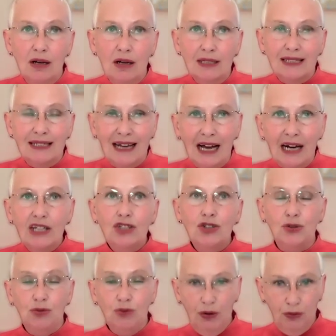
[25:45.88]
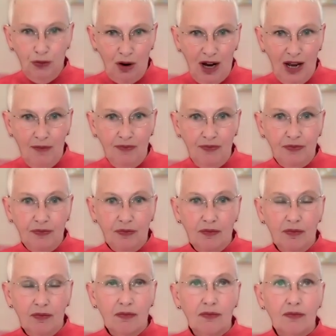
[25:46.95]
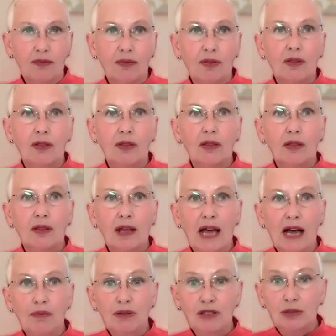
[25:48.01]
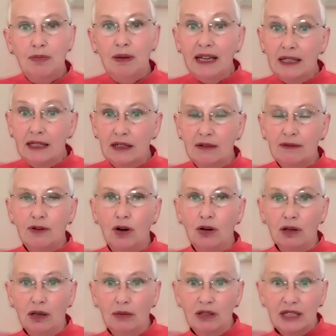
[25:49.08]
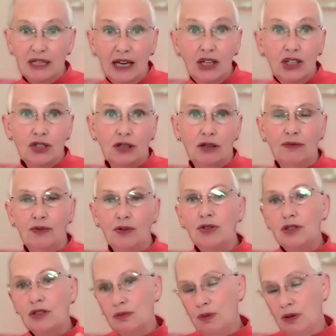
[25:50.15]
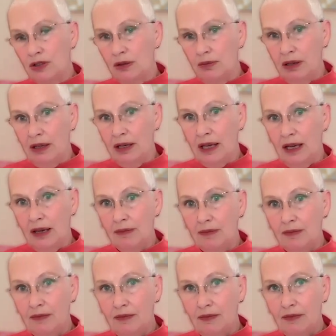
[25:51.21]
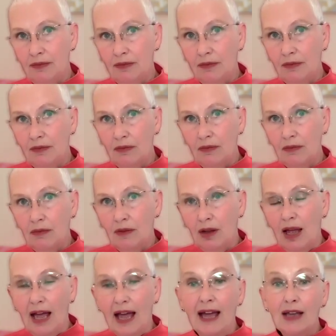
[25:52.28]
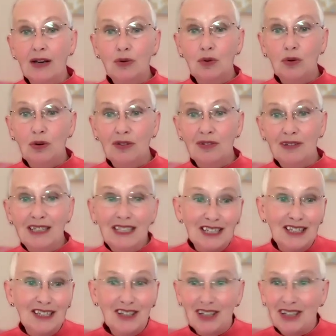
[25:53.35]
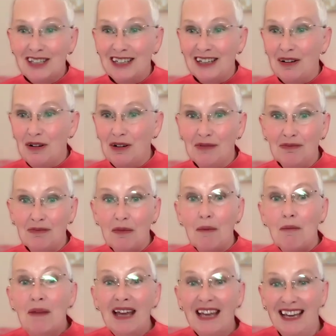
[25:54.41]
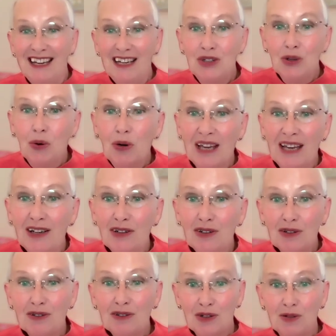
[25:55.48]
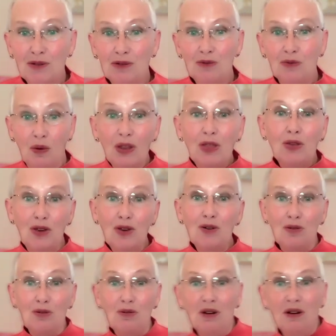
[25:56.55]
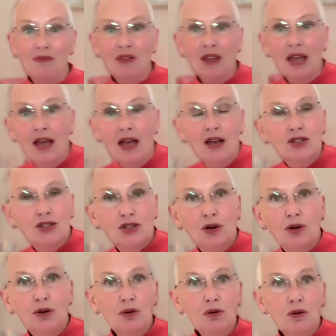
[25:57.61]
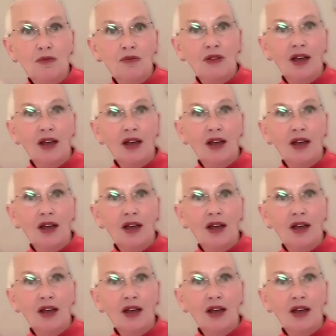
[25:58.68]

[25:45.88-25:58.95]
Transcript: starting to reframe our perspective on limitation versus possibility. And this is just me talking with you. So